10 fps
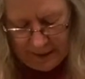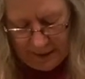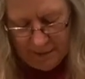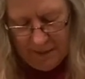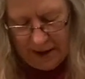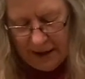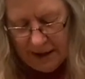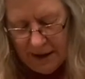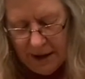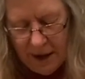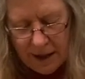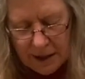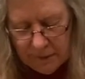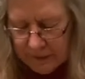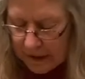making kind
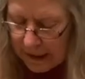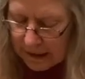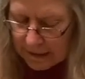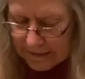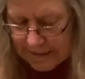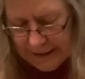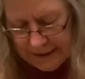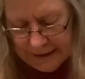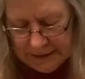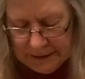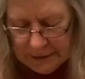of like a little